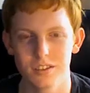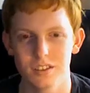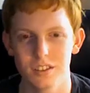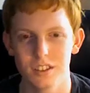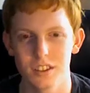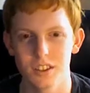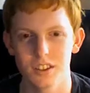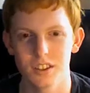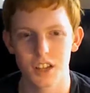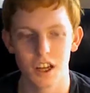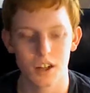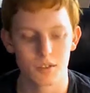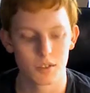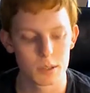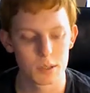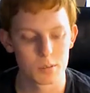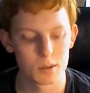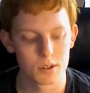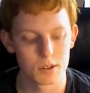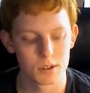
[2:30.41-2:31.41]
it's kind of
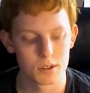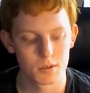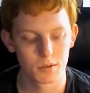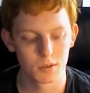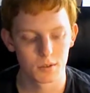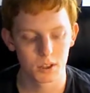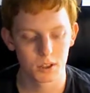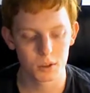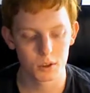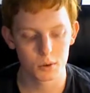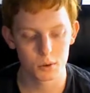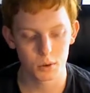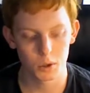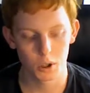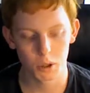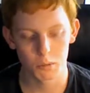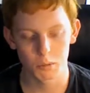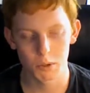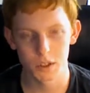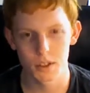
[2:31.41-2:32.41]
expensive, like oolong,
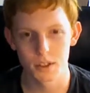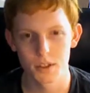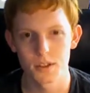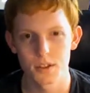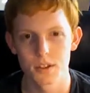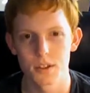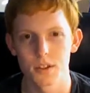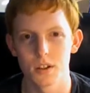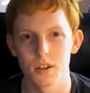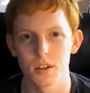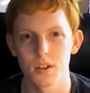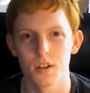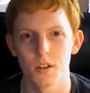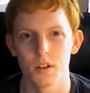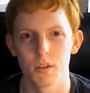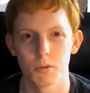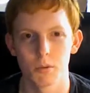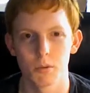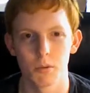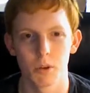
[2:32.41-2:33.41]
because it's
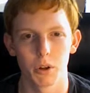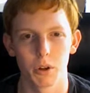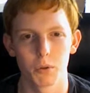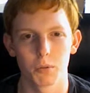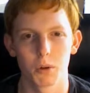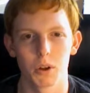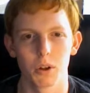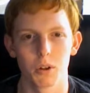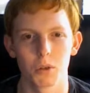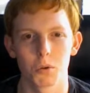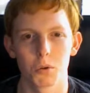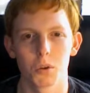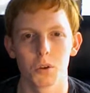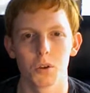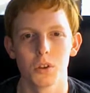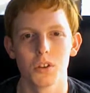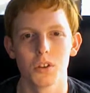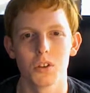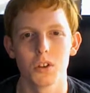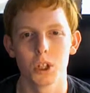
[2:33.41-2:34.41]
from another part of the
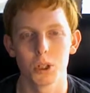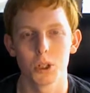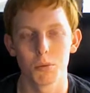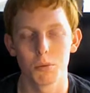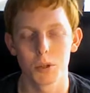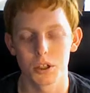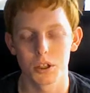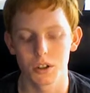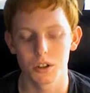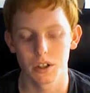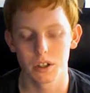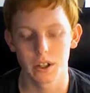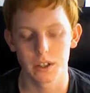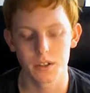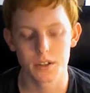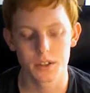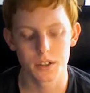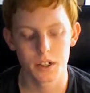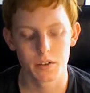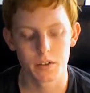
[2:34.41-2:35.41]
world, shipping and all that
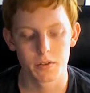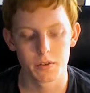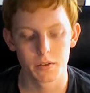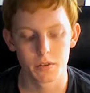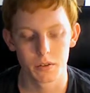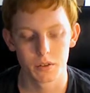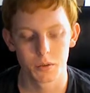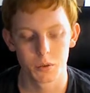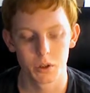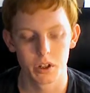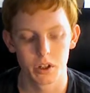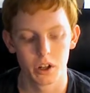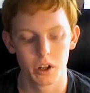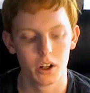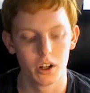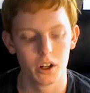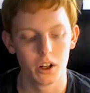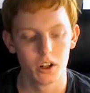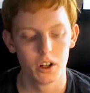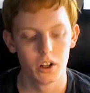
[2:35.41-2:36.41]
stuff and whatnot.
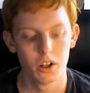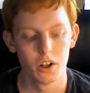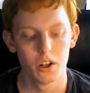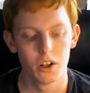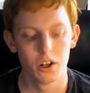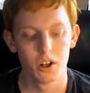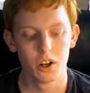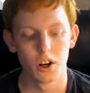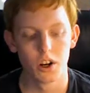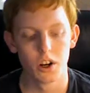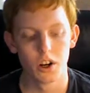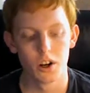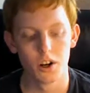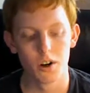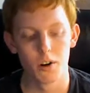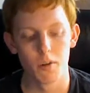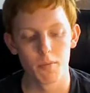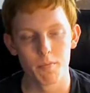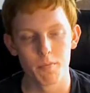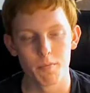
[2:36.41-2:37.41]

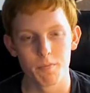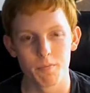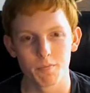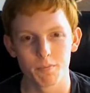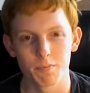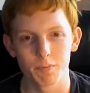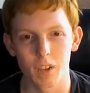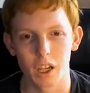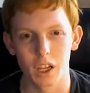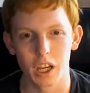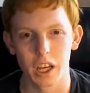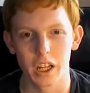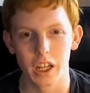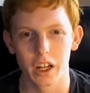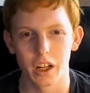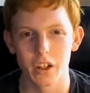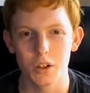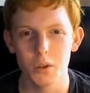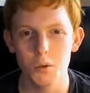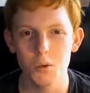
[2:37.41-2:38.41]
And I
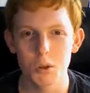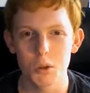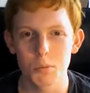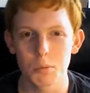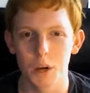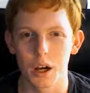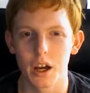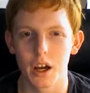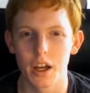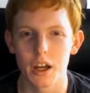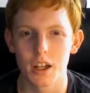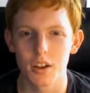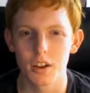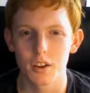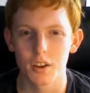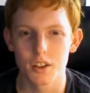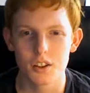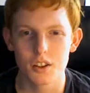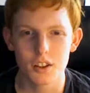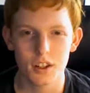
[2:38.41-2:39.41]
don't want to buy.
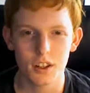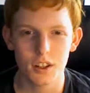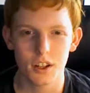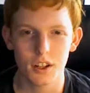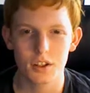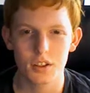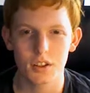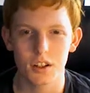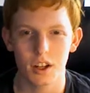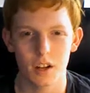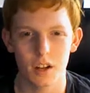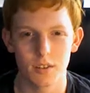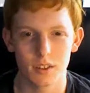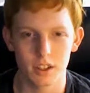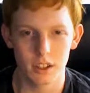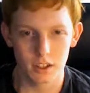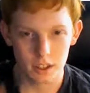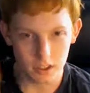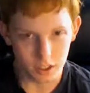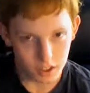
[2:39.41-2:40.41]
It's not that I have
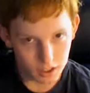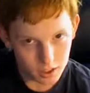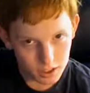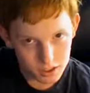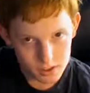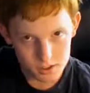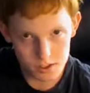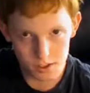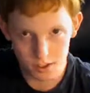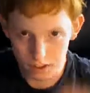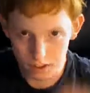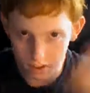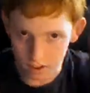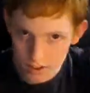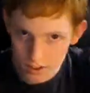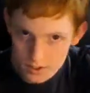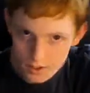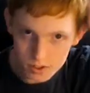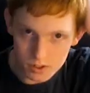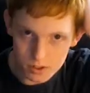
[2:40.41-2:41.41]
anything against
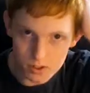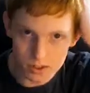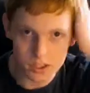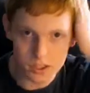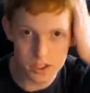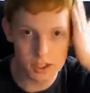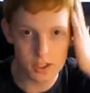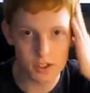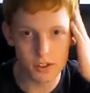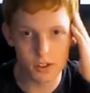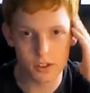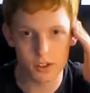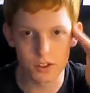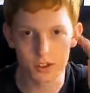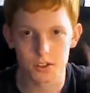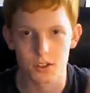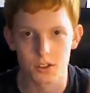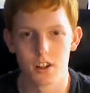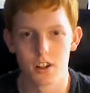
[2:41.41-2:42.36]
lesser tea. It's just